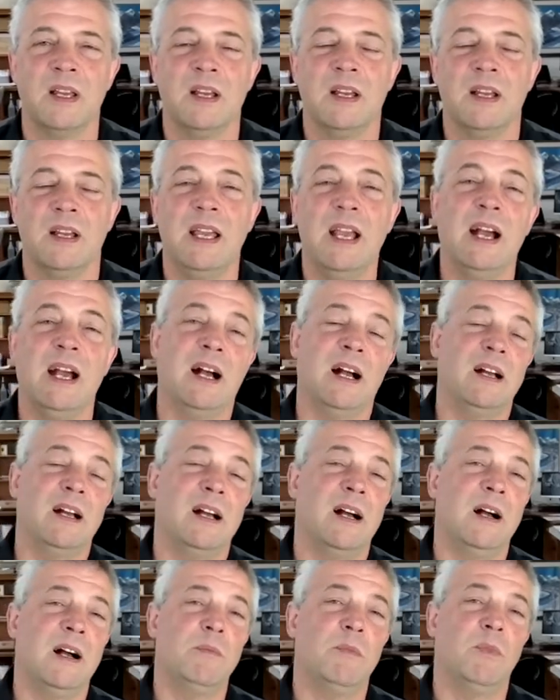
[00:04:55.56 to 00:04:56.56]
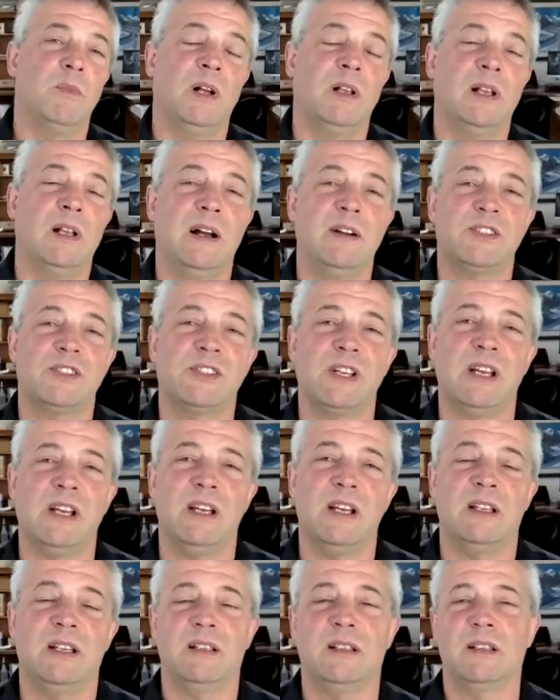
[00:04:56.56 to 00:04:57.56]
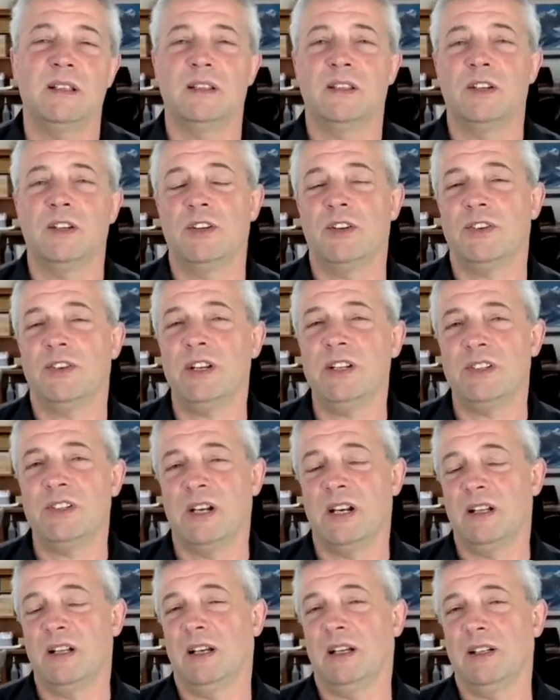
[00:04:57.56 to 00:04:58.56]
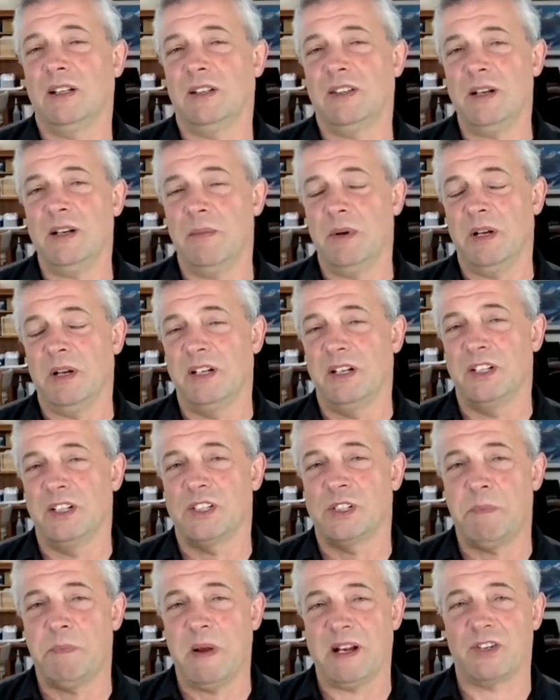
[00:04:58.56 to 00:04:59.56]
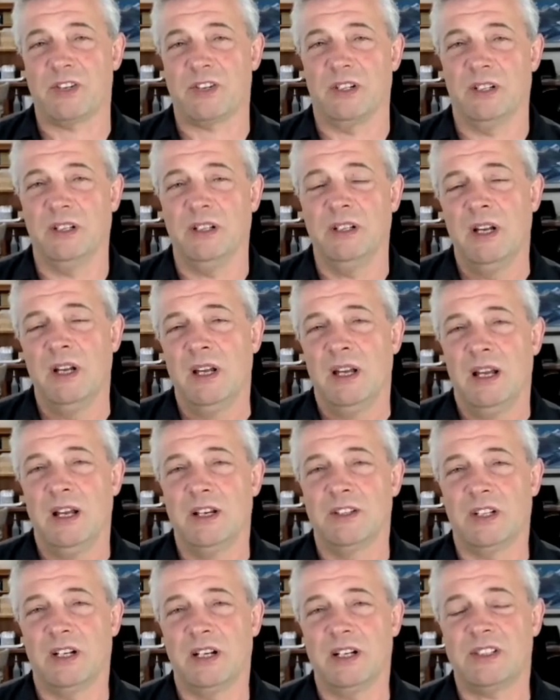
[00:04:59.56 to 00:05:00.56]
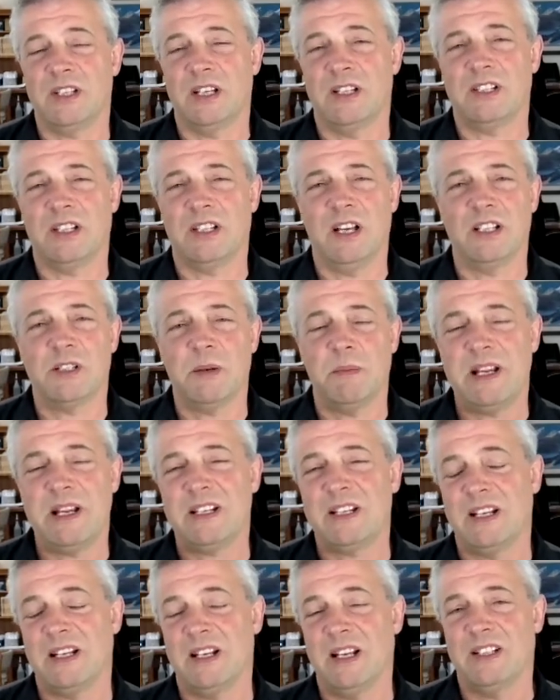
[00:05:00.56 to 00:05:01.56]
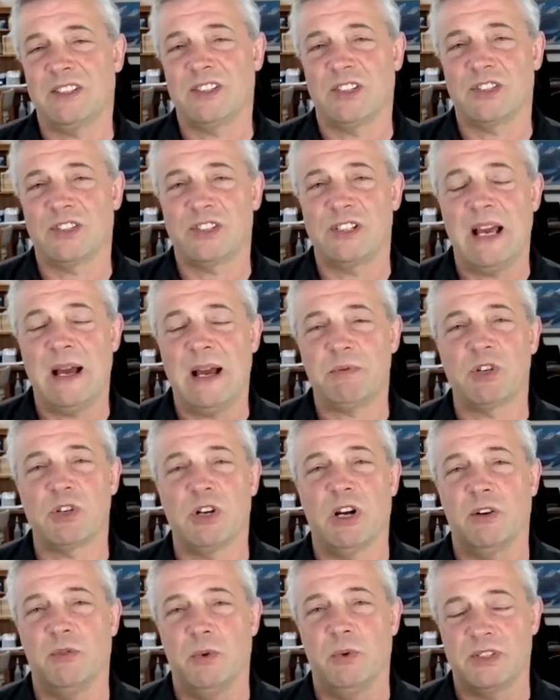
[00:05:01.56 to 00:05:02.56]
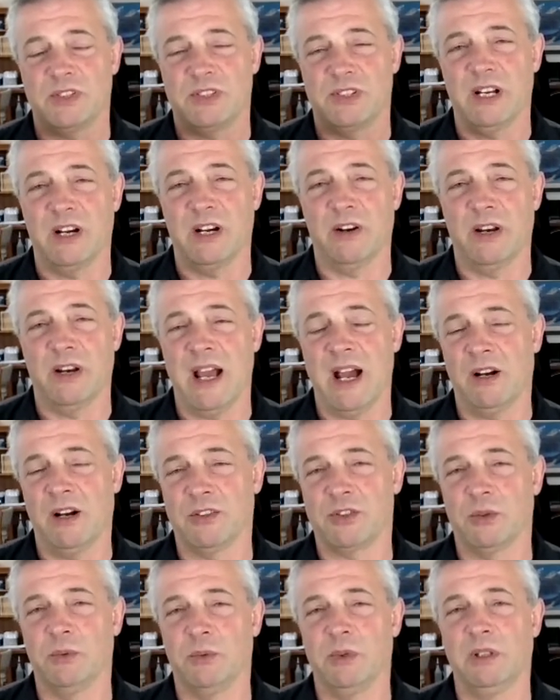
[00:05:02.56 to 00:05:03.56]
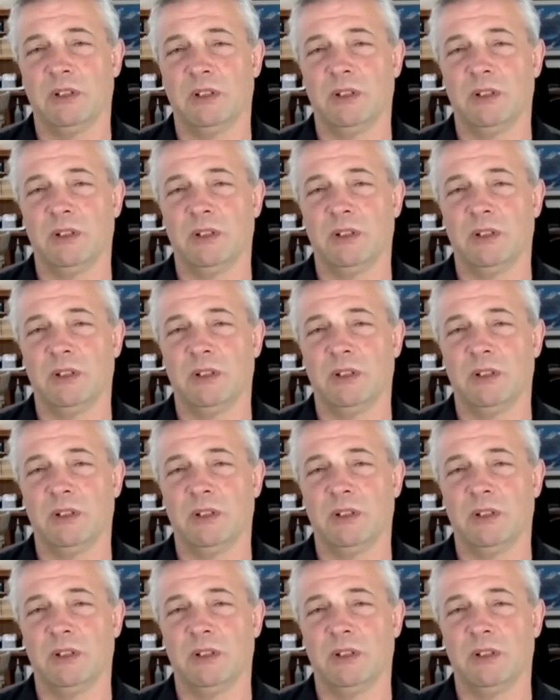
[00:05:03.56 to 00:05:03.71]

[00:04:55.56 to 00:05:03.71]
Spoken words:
Yeah, well, I'd say there are things that, like, the thing about an inspection is that it's a snapshot of what's there now. So